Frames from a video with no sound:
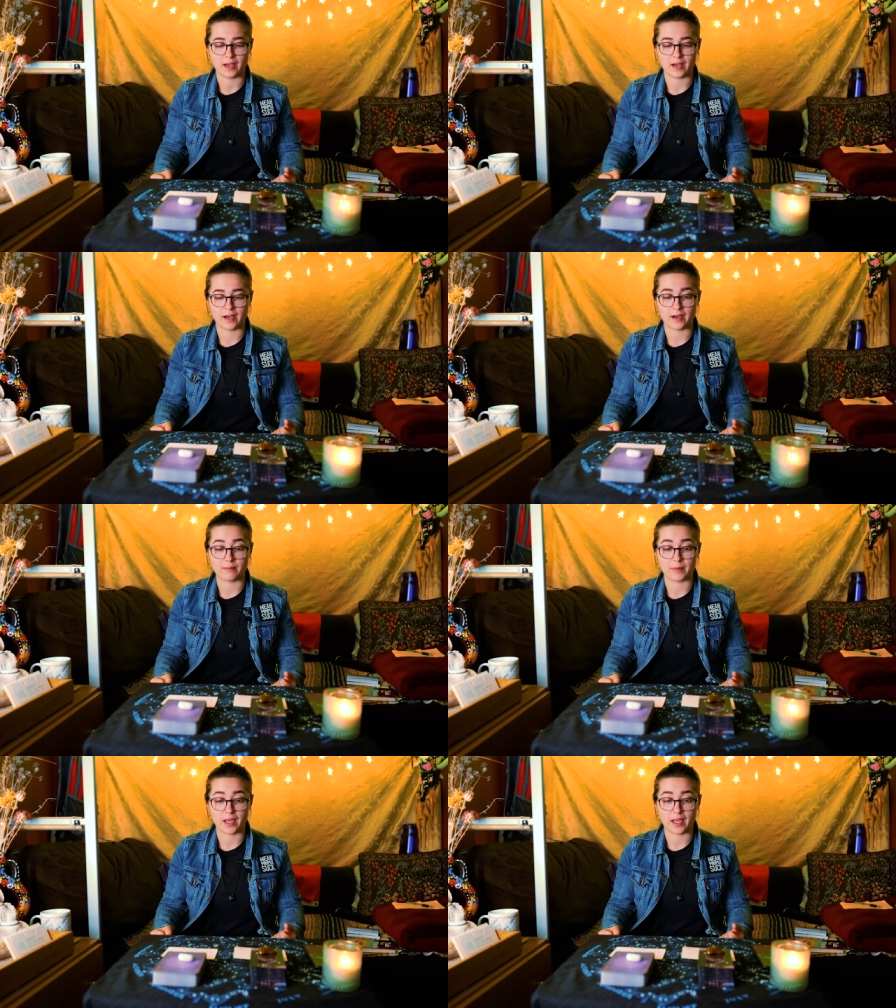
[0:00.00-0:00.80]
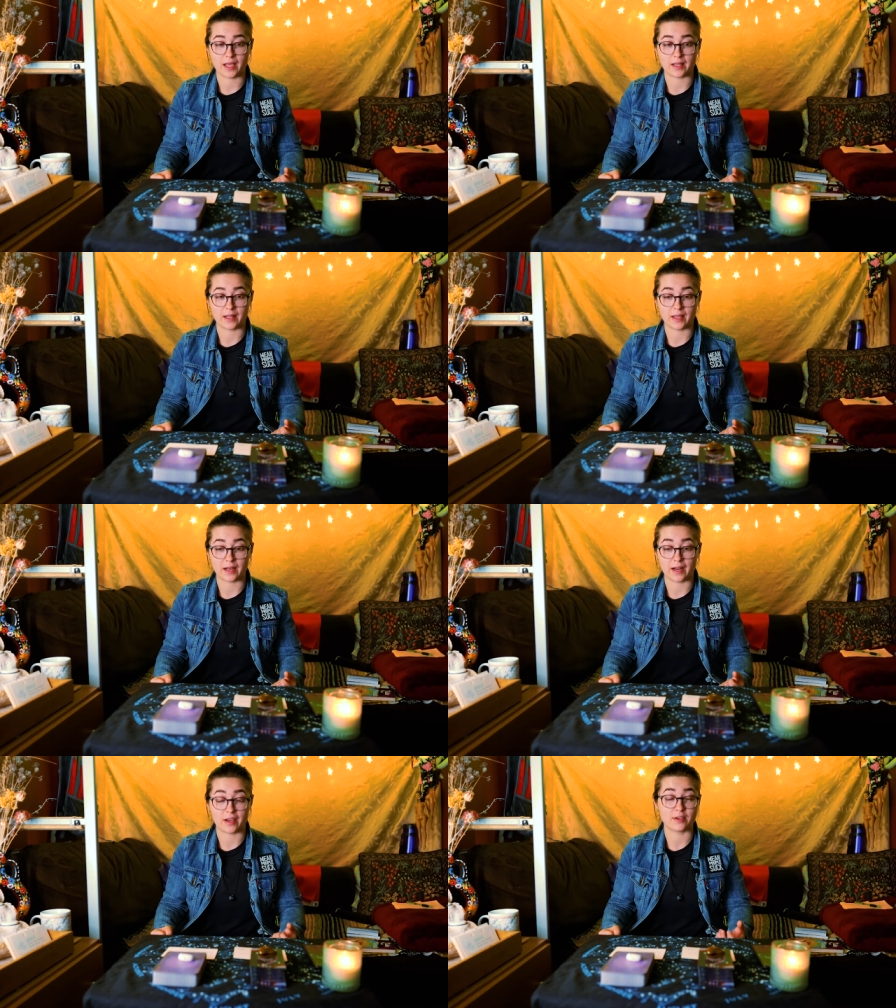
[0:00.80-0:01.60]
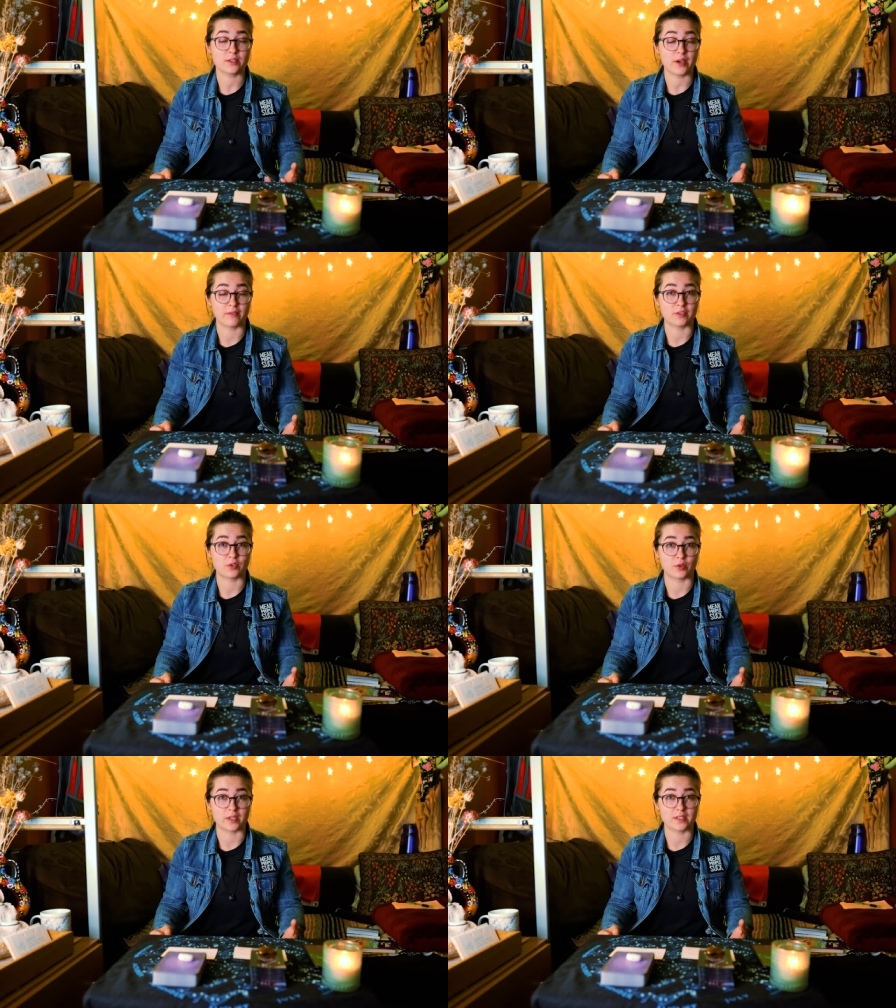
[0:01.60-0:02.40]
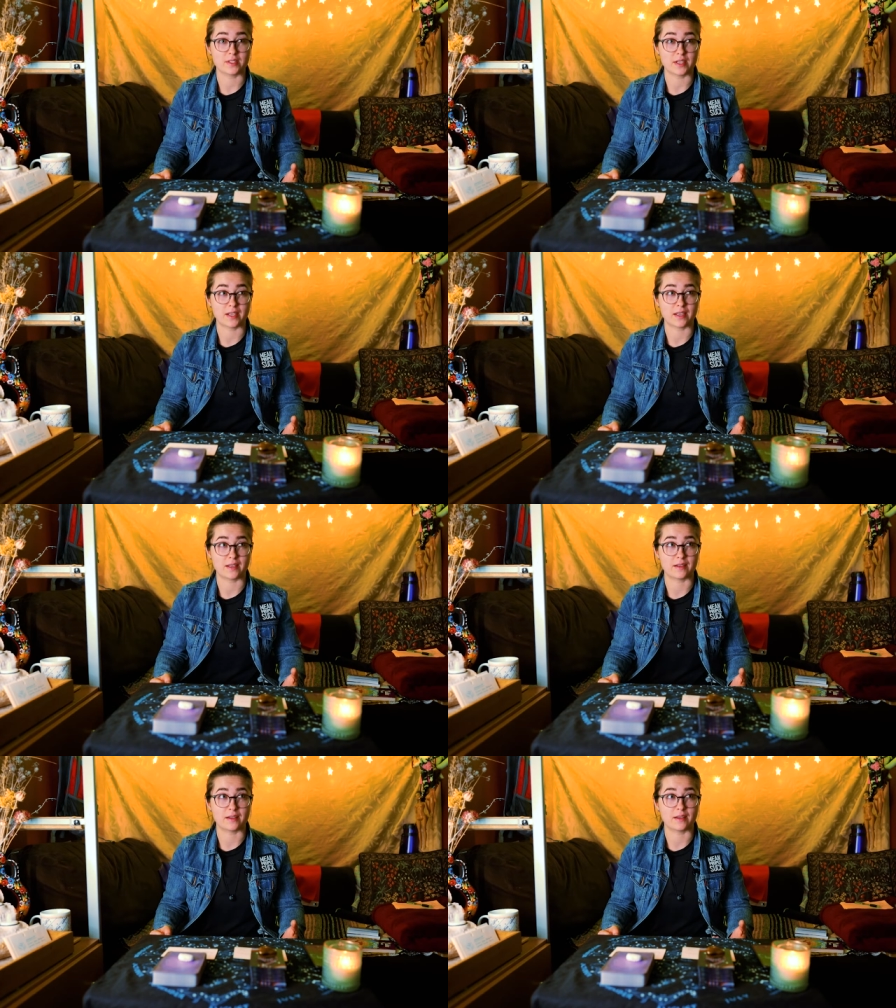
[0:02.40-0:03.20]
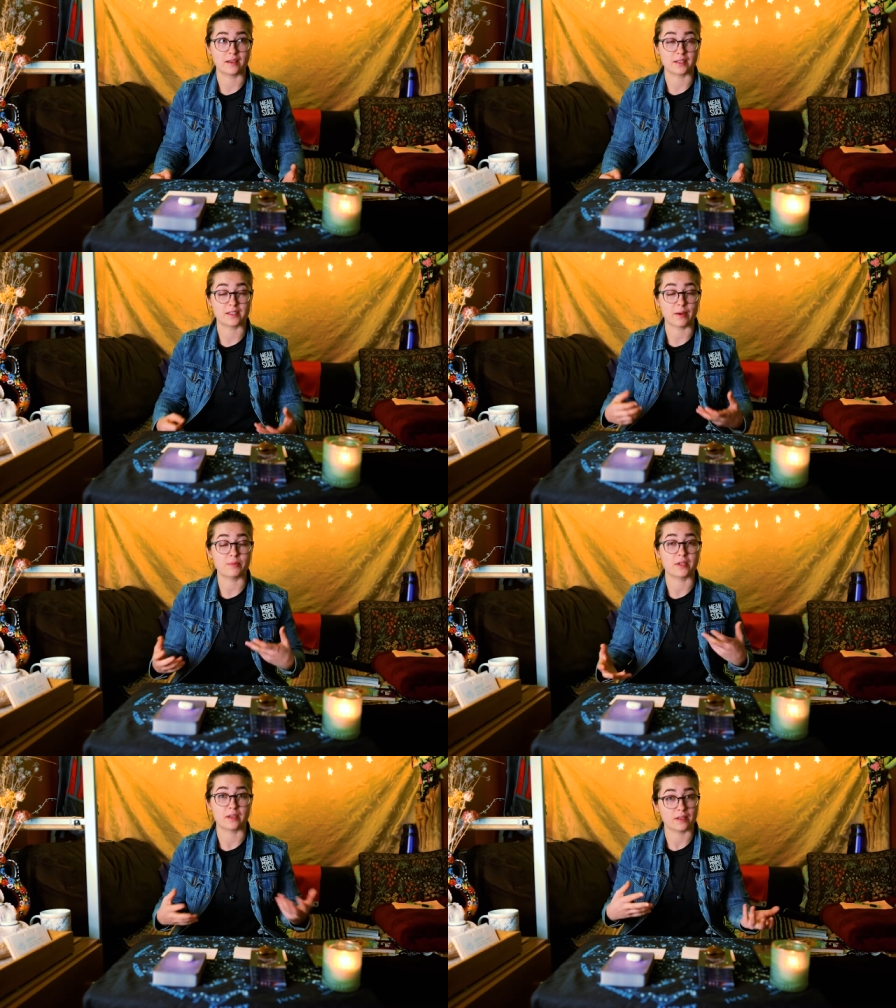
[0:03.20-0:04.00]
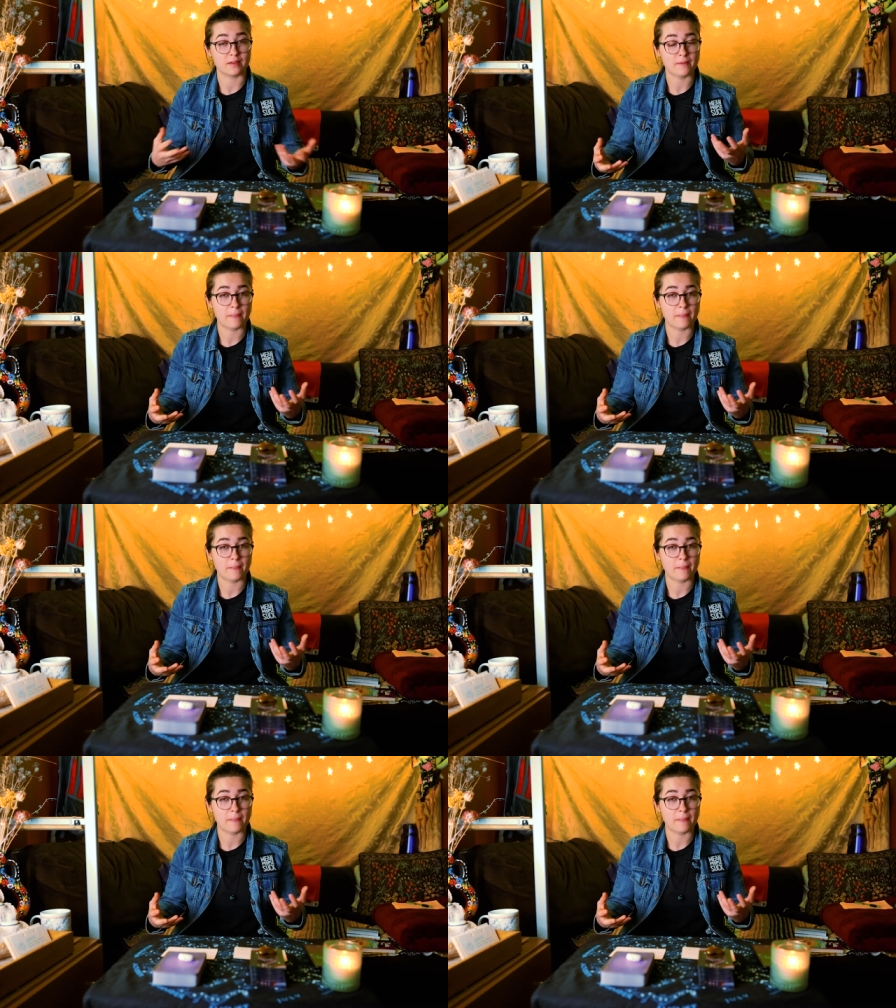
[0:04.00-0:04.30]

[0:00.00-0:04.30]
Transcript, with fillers: and that I also have a choice in accepting